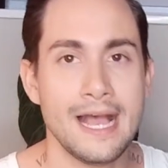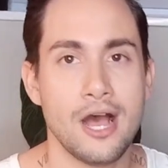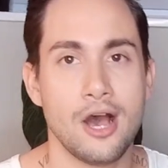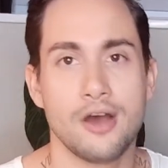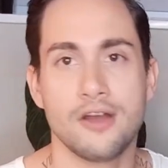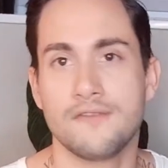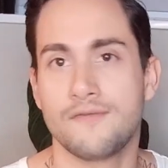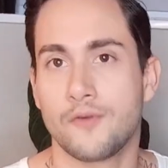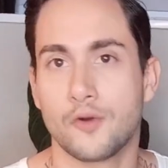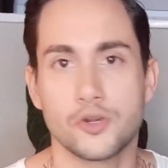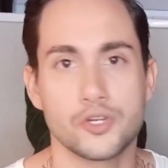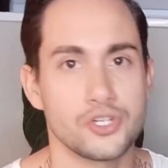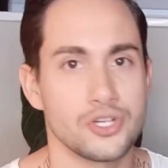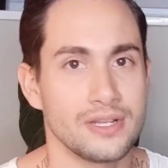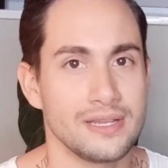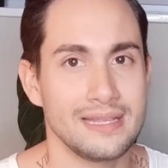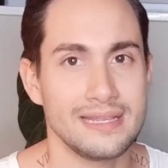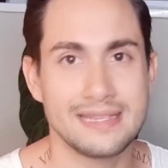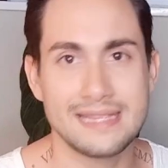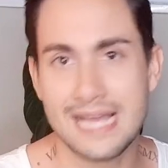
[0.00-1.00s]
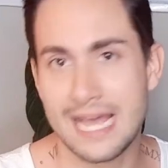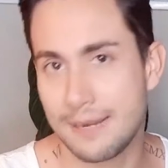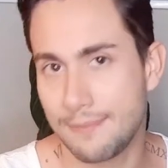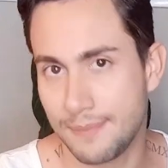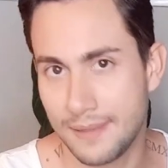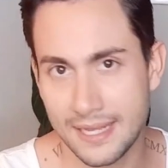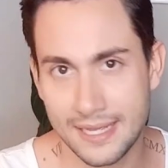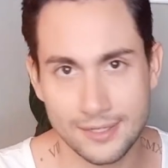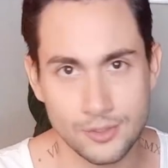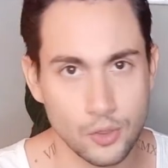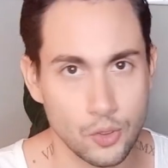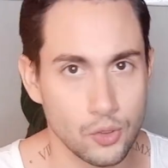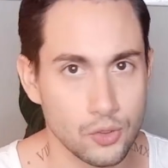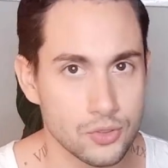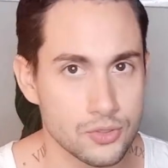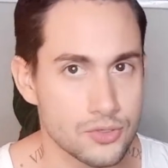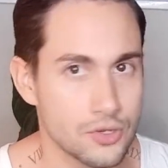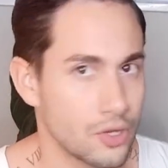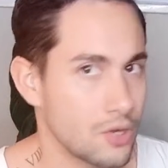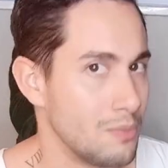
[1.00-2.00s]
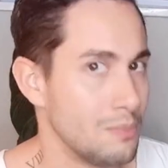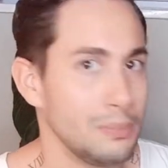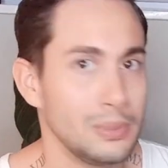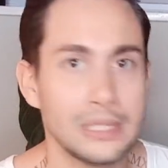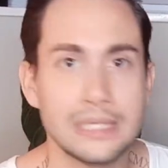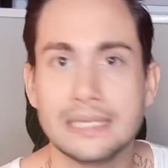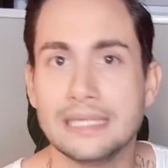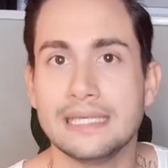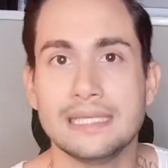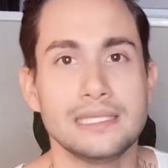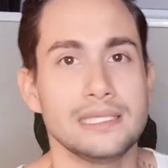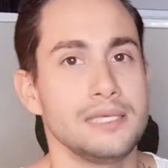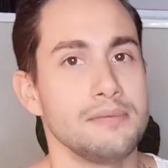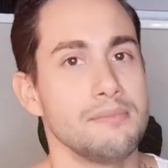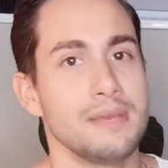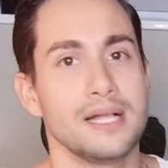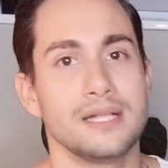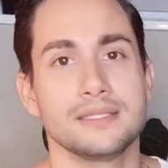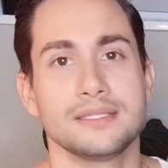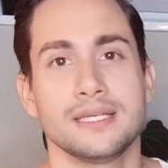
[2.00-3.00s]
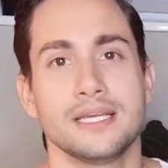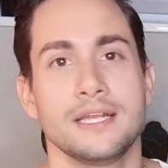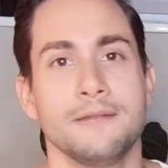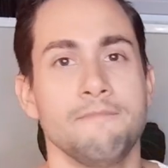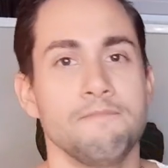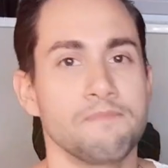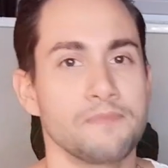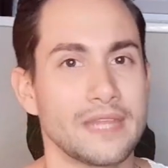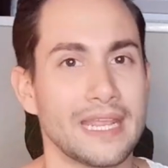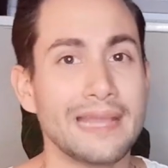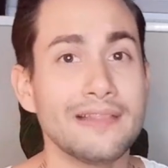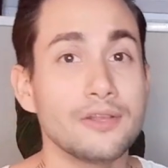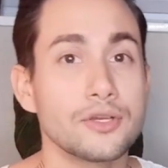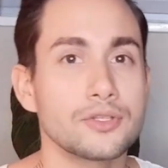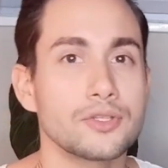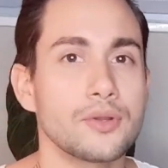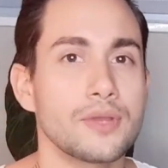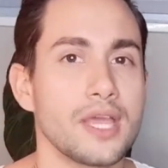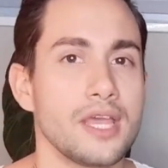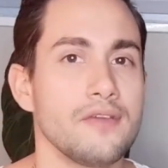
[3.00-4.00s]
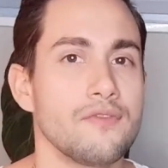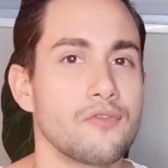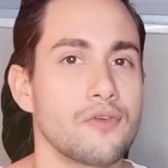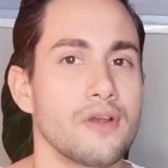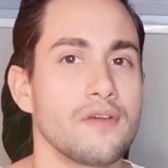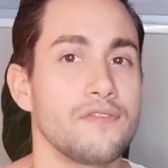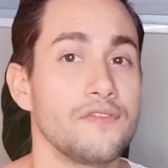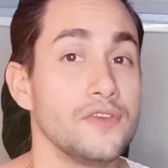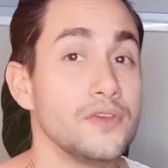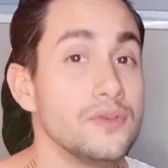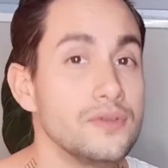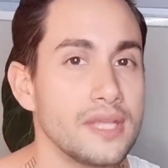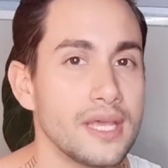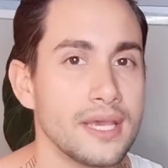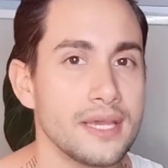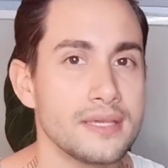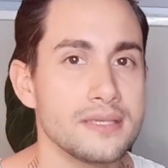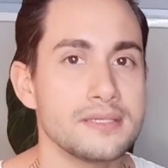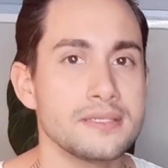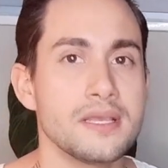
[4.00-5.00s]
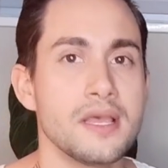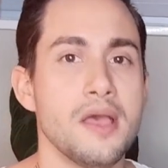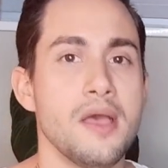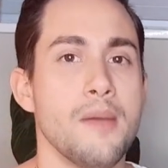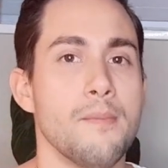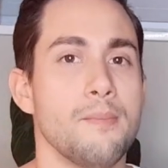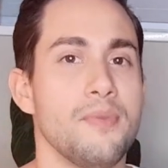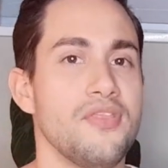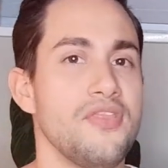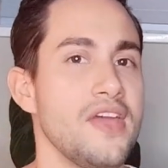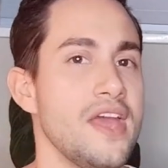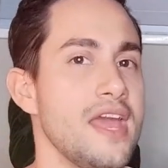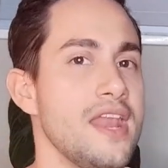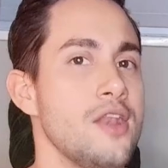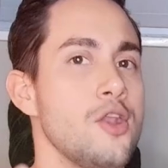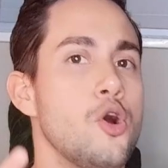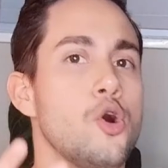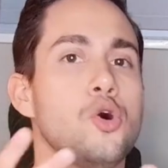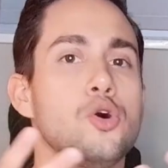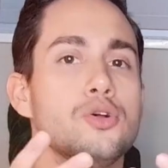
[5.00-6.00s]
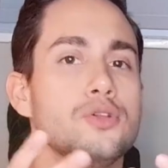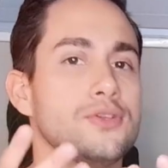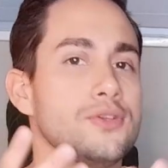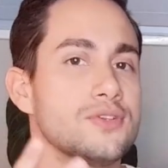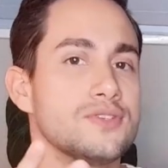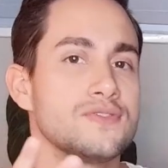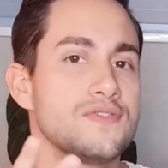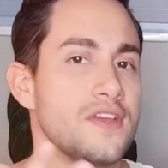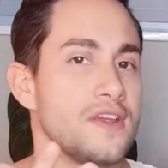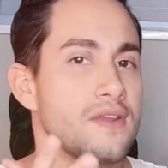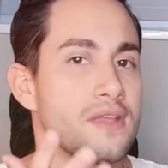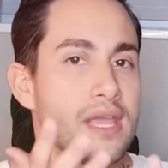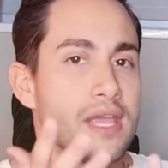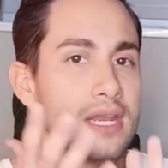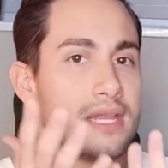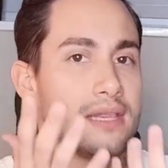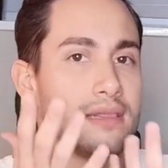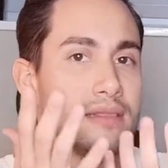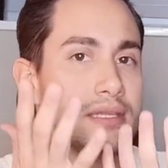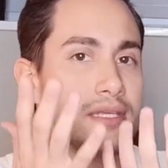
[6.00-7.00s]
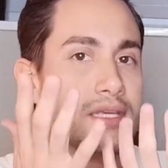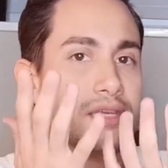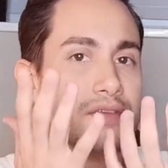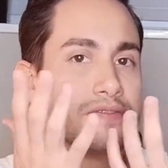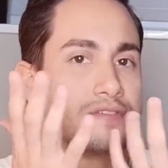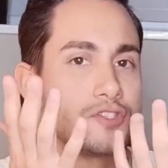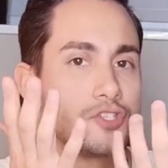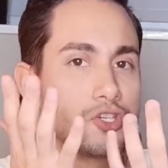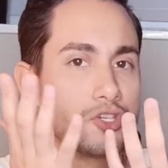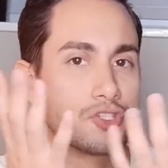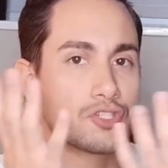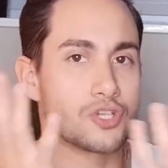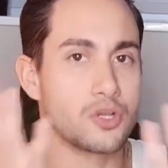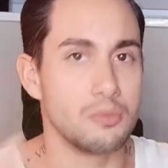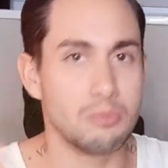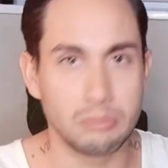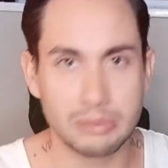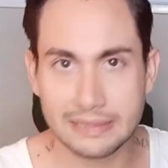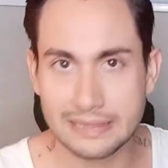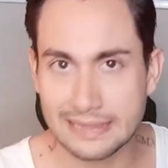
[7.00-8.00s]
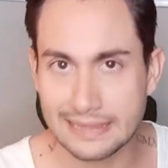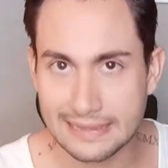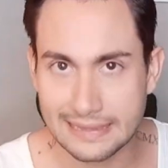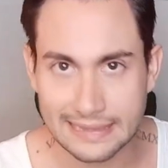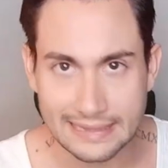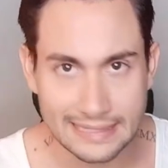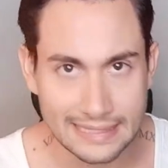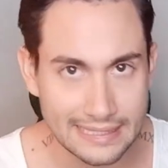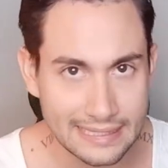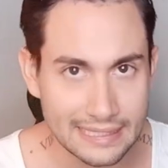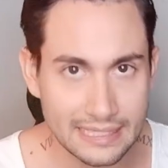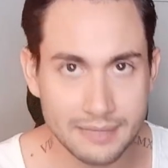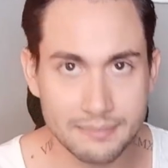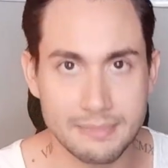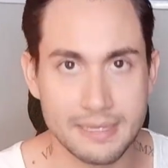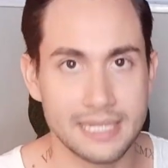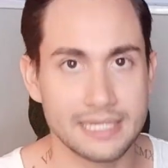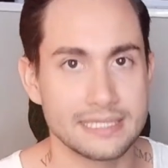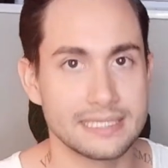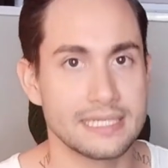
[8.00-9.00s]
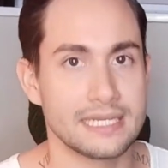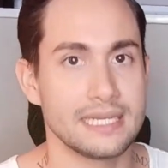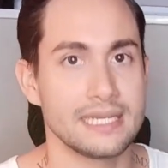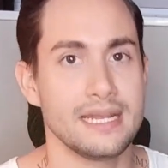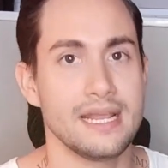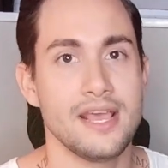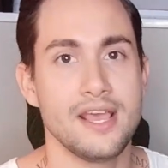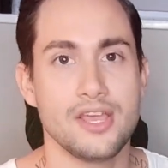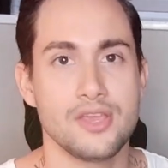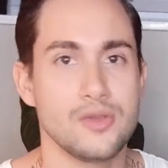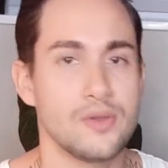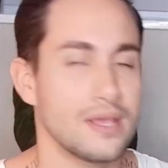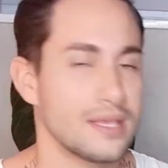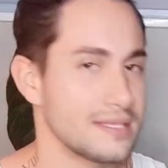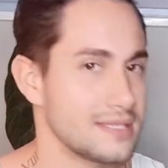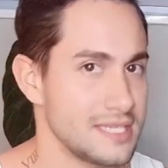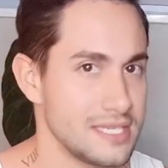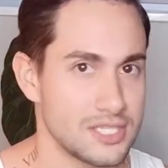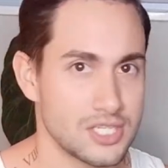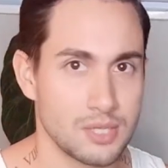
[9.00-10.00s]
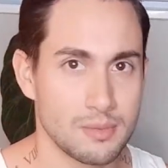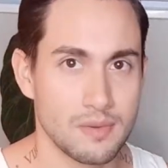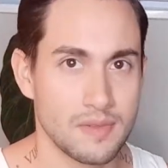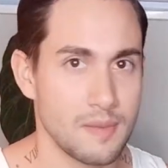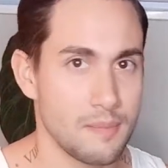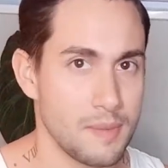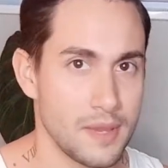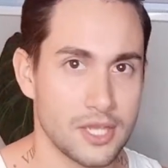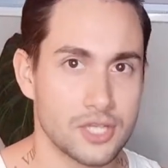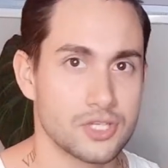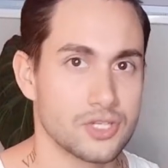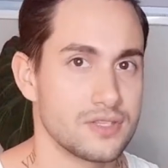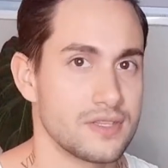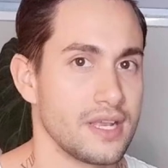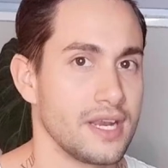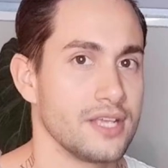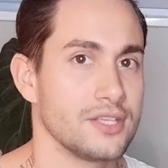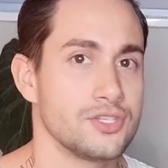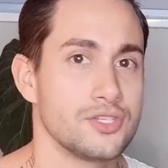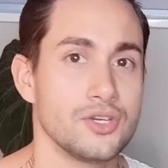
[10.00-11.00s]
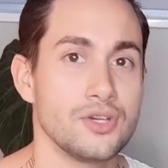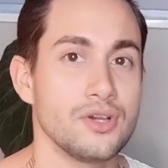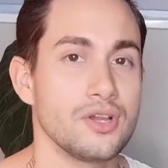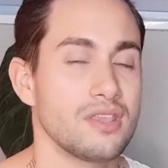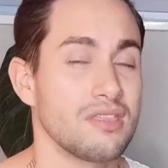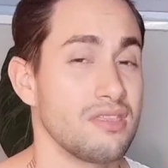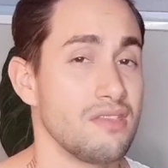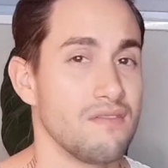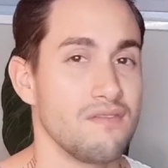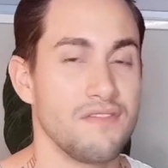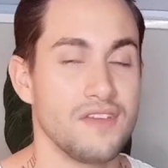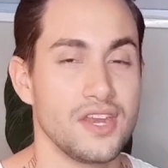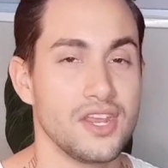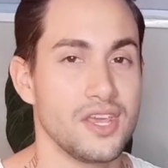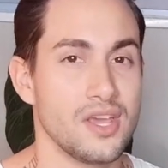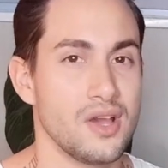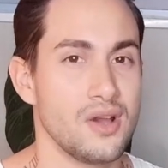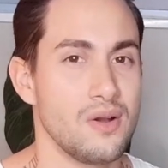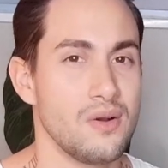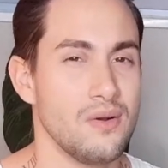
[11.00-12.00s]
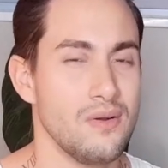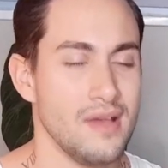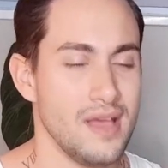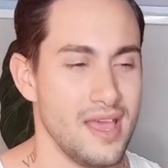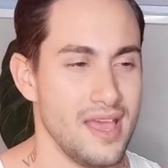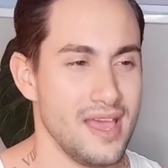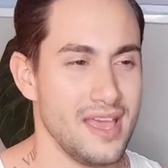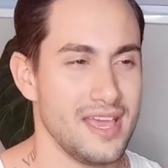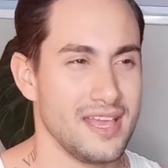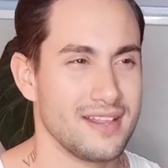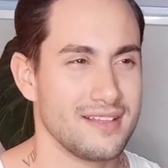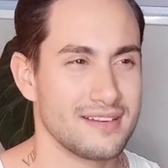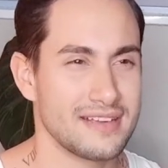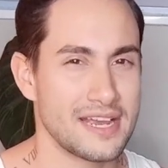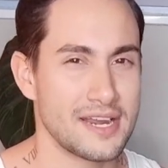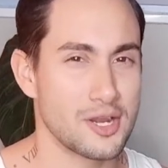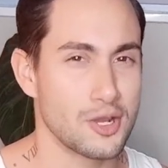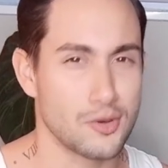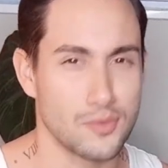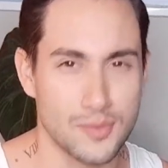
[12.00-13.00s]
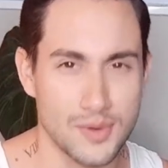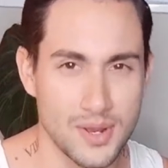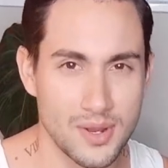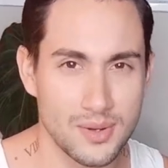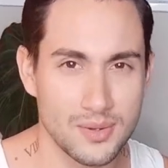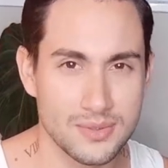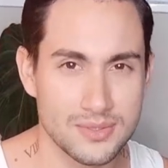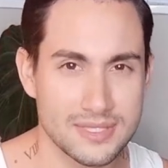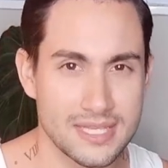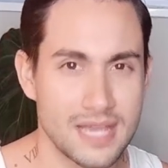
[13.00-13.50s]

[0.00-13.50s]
Unfortunately, that plant also completely melted. It looked okay for a few days, but then all those variegated leaves just completely melted. You can see some of the pictures that I took, the video. It got kind of gross.